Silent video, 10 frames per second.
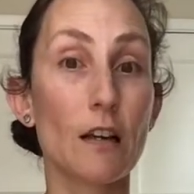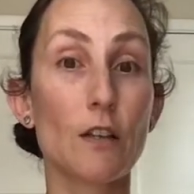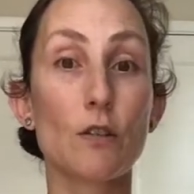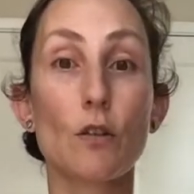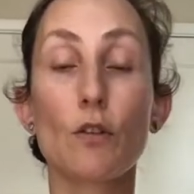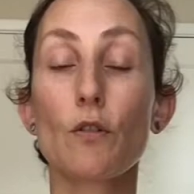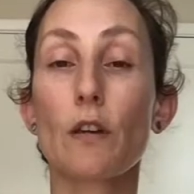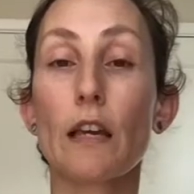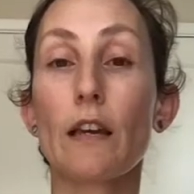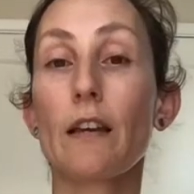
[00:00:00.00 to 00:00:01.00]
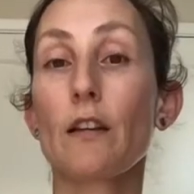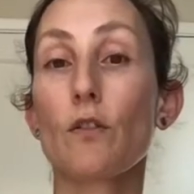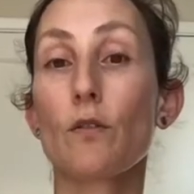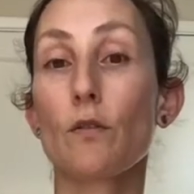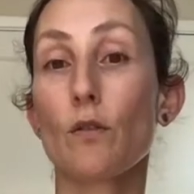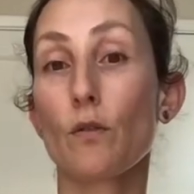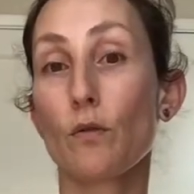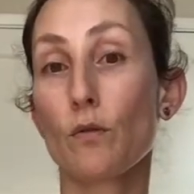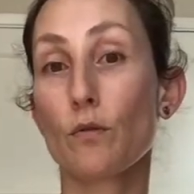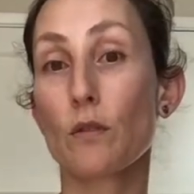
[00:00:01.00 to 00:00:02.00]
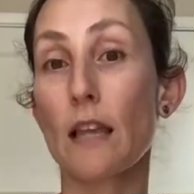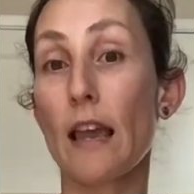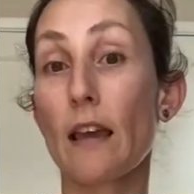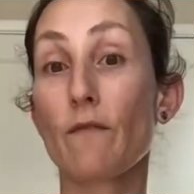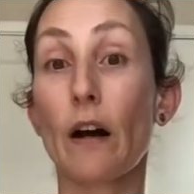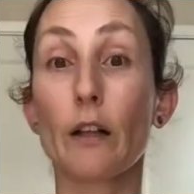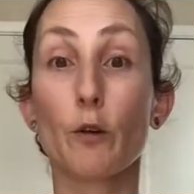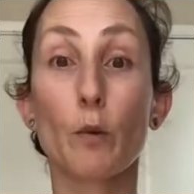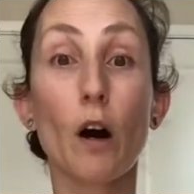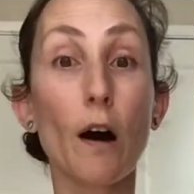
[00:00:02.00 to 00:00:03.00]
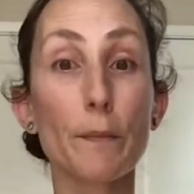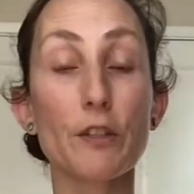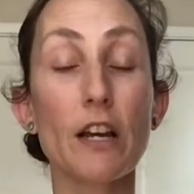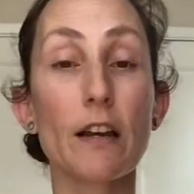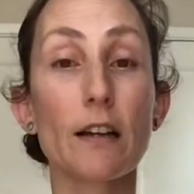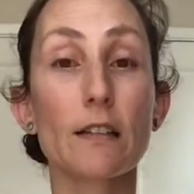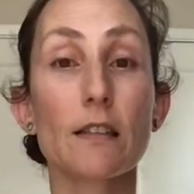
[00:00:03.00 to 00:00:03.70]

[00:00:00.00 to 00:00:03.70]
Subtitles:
So you can use a valuable object,